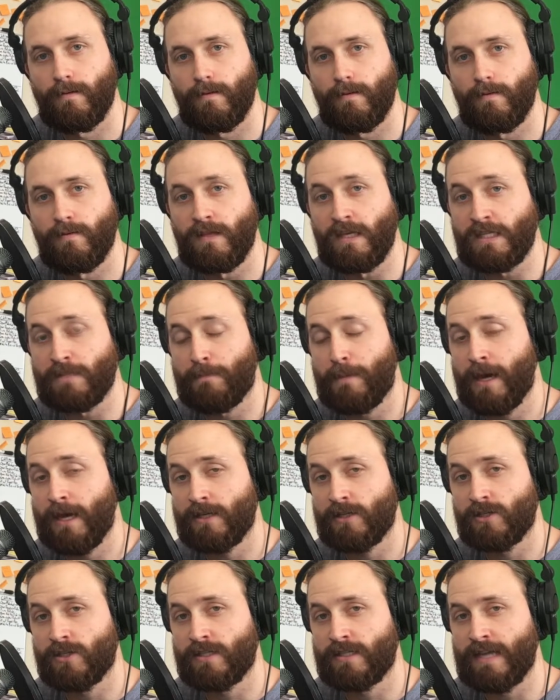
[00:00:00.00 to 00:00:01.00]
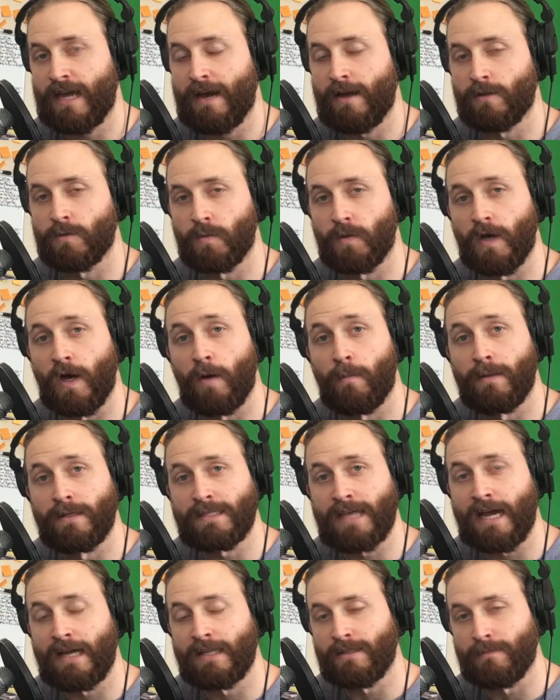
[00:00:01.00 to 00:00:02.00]
These pitched sounds will help
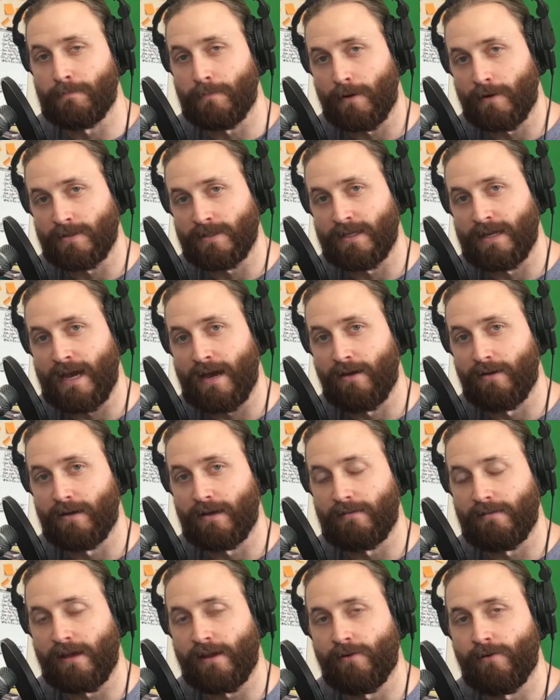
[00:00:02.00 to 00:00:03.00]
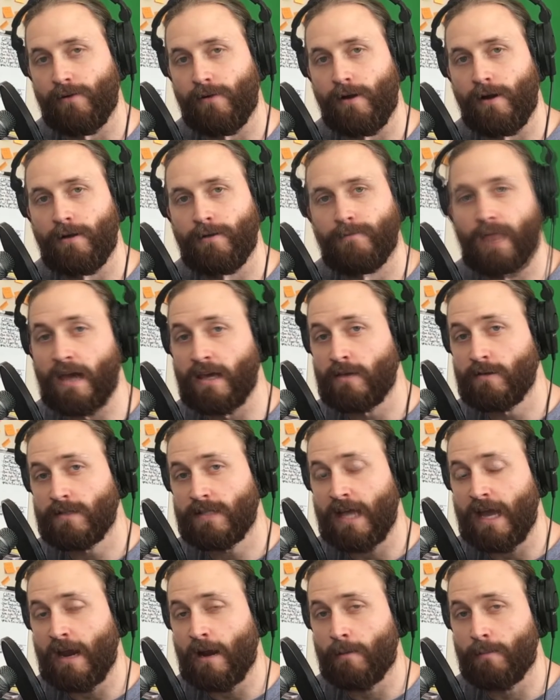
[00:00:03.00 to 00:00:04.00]
us add some personality later on. I use
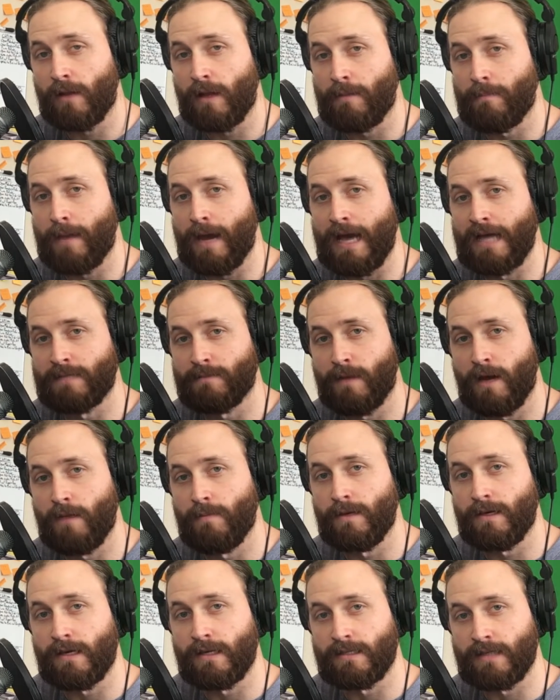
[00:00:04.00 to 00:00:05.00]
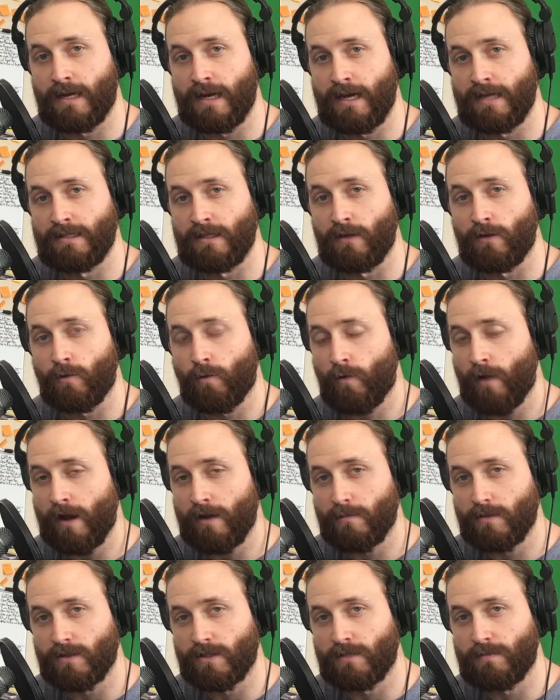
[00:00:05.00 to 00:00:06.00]
the airplane pass by because it has
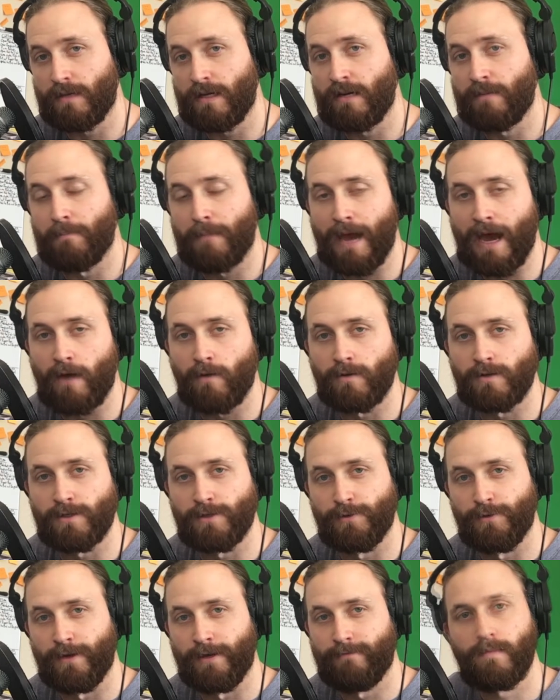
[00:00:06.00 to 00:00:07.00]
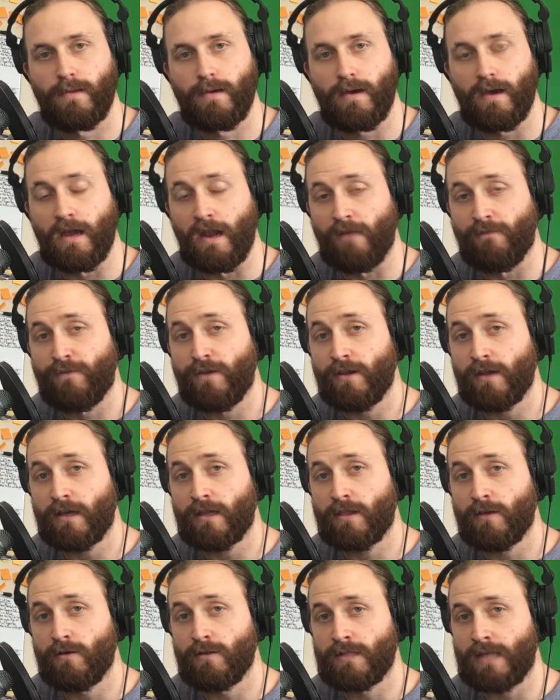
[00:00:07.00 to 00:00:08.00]
incredible speed and power to it, and I feel
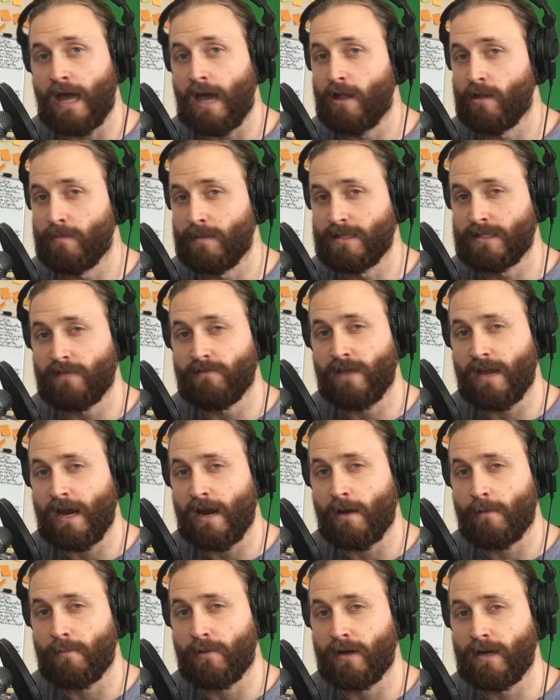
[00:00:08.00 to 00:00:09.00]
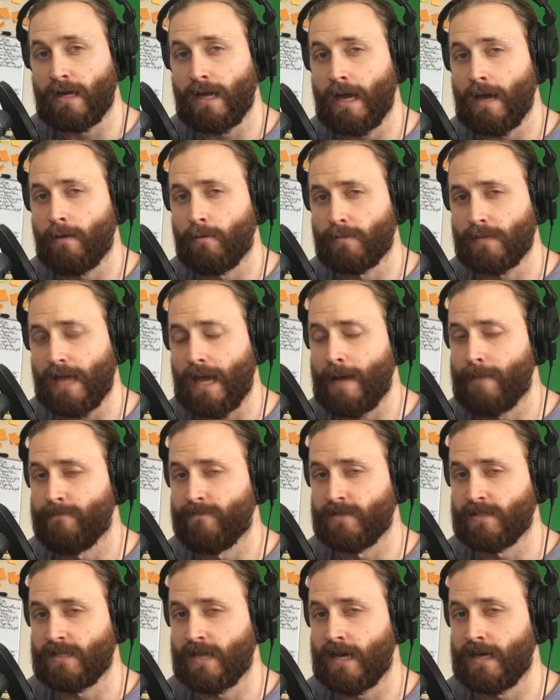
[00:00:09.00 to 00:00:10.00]
like those elements of the airplane helped
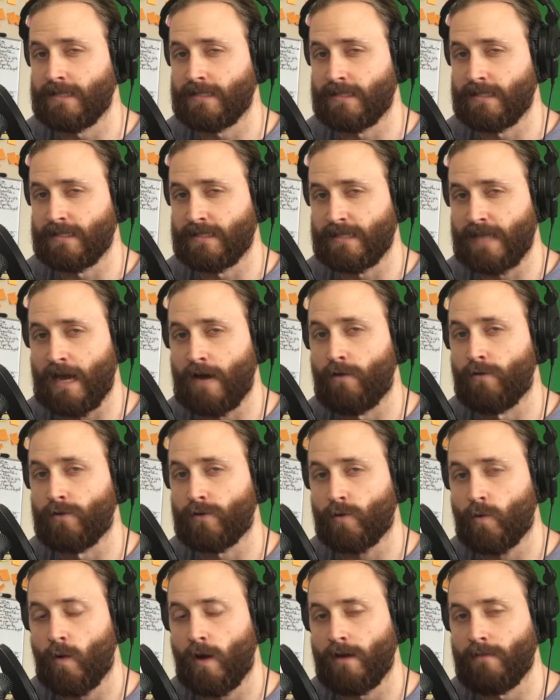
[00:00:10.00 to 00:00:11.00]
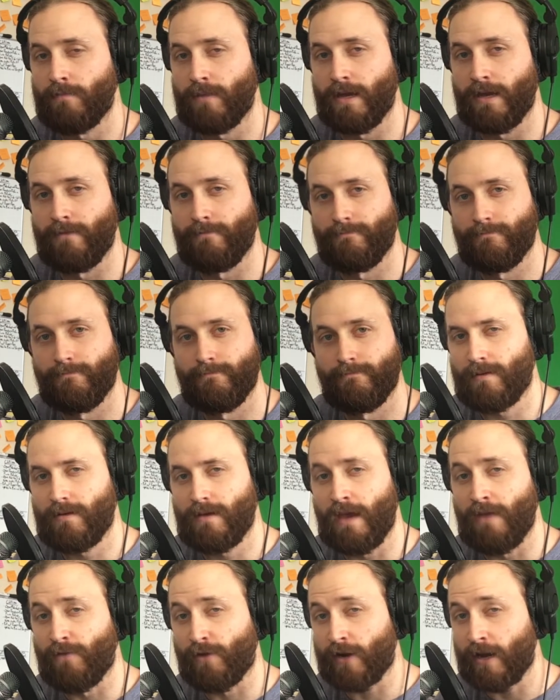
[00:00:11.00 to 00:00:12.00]
emphasize the sound quite a bit.
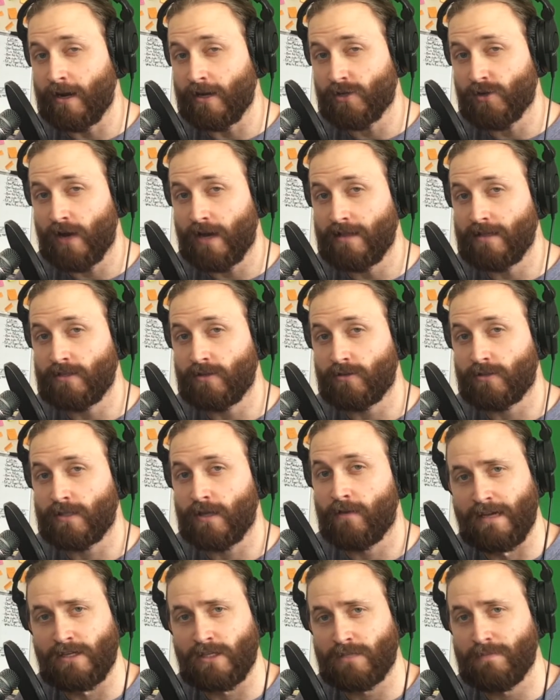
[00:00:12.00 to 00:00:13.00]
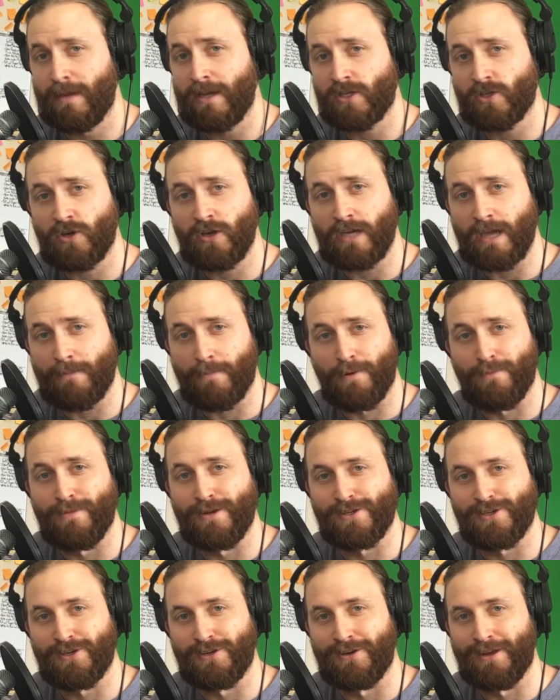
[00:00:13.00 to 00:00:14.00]
If you're going to try this yourself, just make sure you get
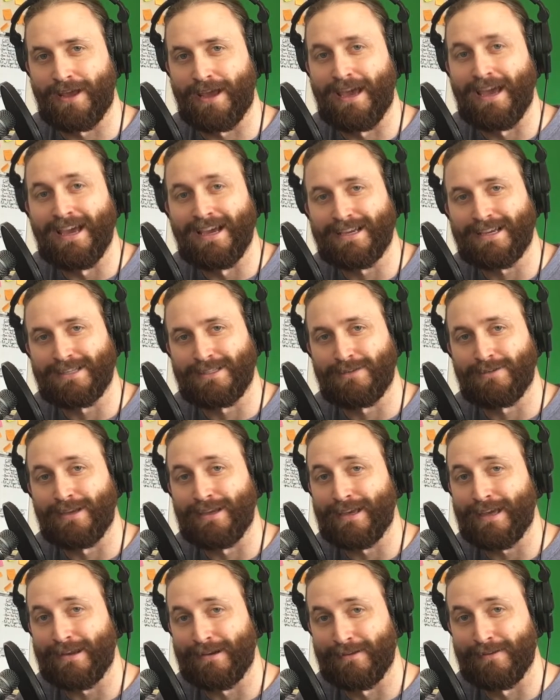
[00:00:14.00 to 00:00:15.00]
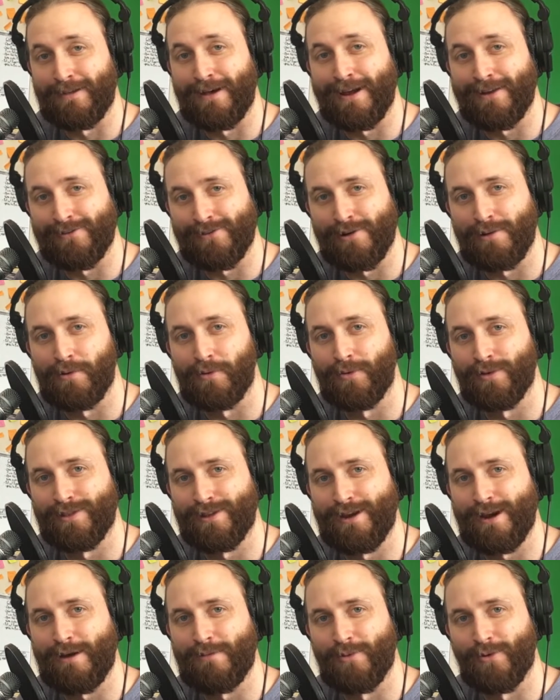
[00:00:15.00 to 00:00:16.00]
permission because you can get in a lot of trouble with
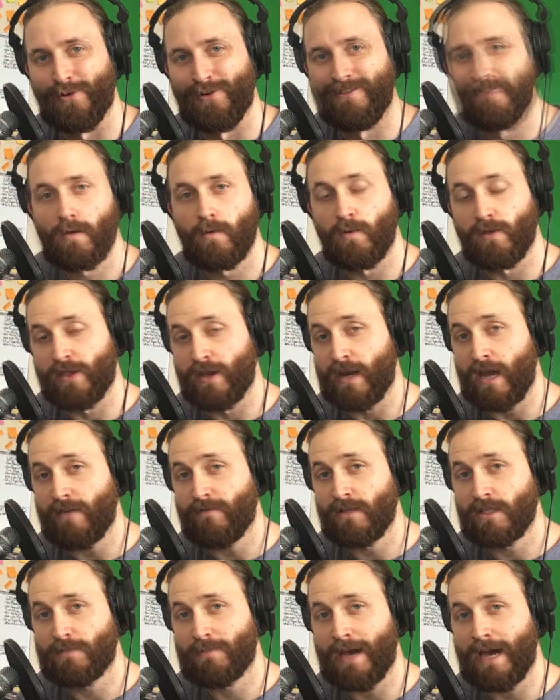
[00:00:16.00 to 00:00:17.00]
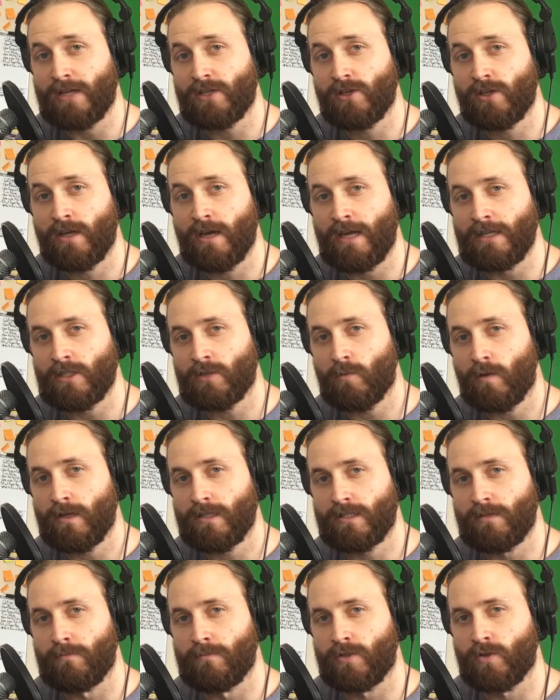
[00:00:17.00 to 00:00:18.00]
an airport. With the knife and spatula, I just
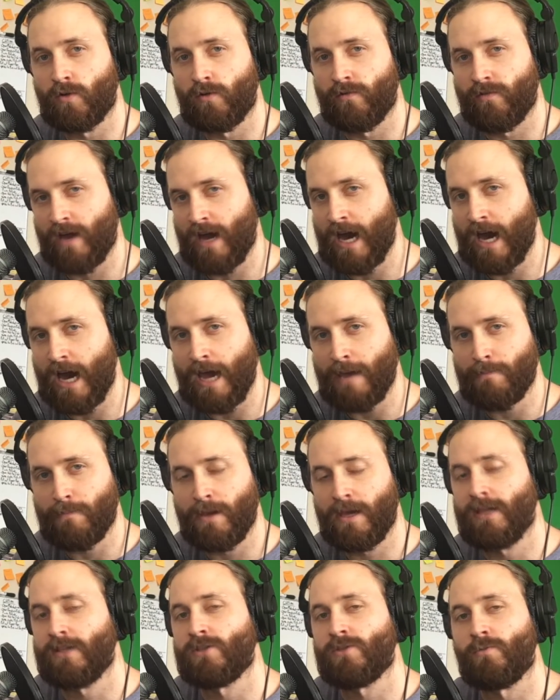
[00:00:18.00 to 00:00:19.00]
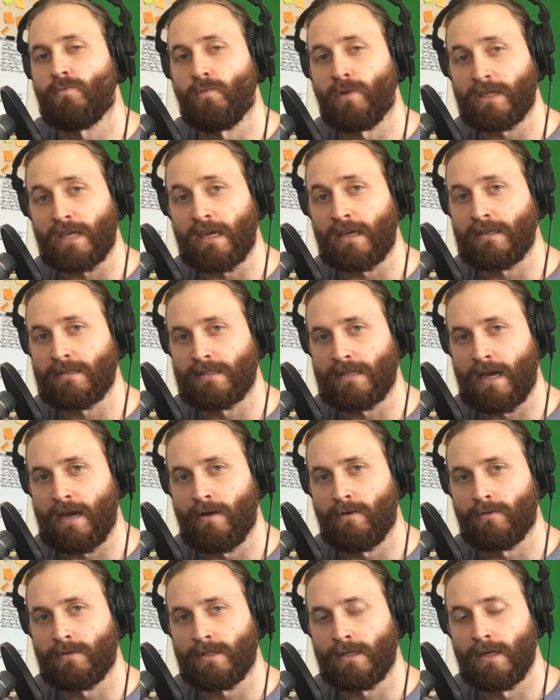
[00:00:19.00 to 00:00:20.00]
wanted some sort of high-pitched ringing
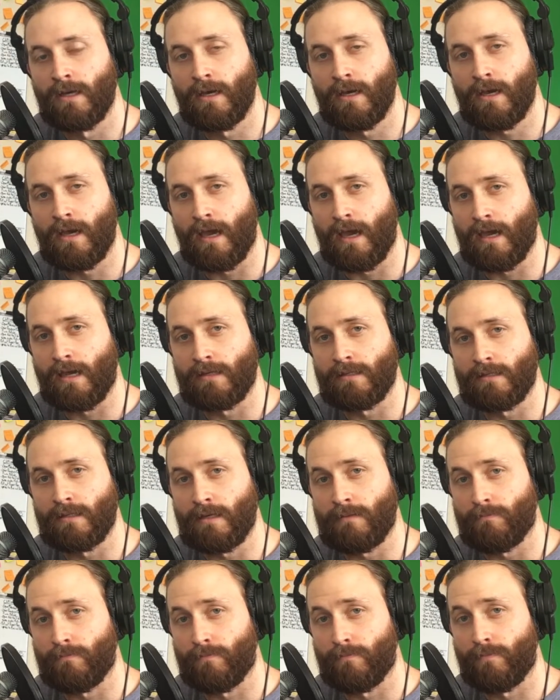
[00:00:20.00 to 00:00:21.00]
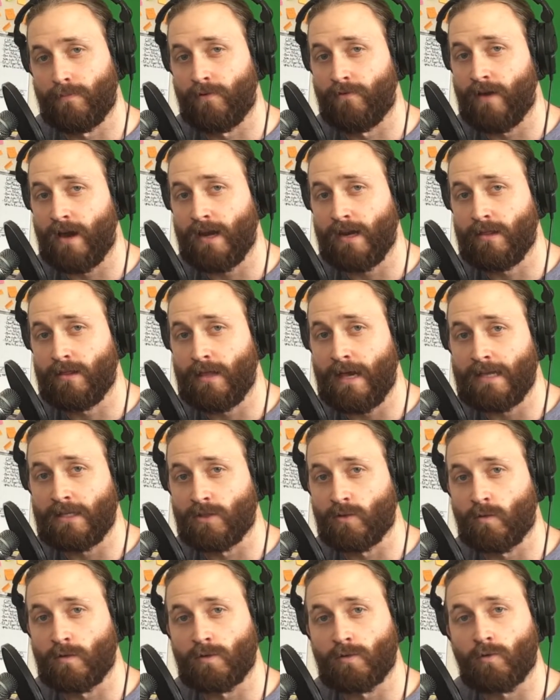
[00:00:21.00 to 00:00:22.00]
sound, and it provided that
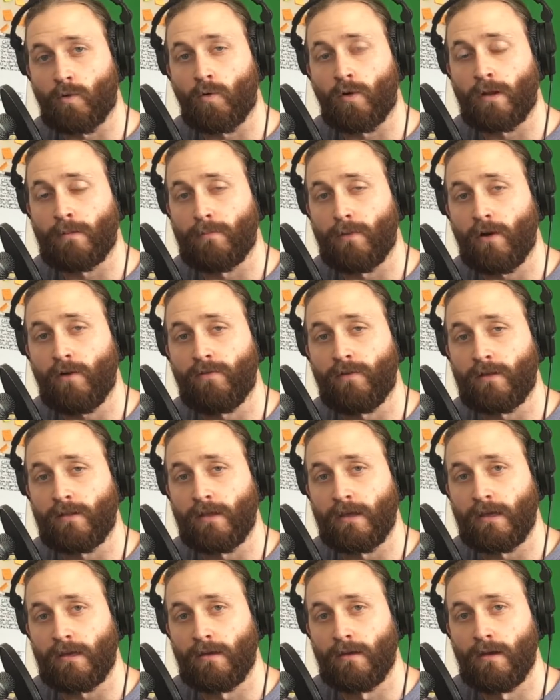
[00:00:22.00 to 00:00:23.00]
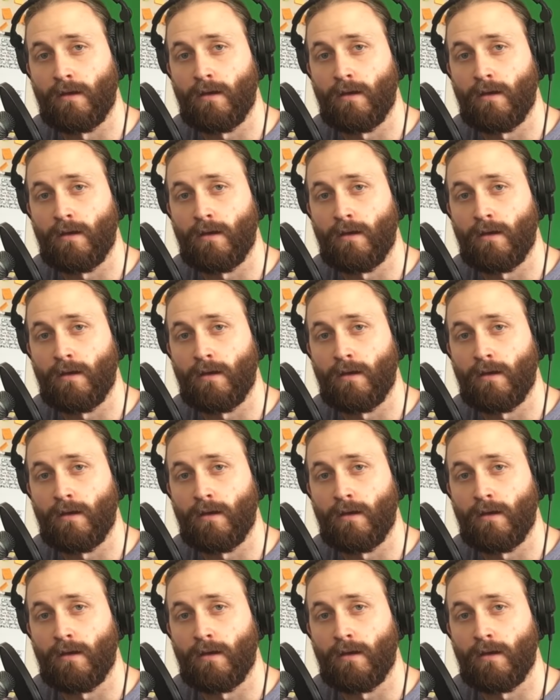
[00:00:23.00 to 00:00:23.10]
source recording perfectly.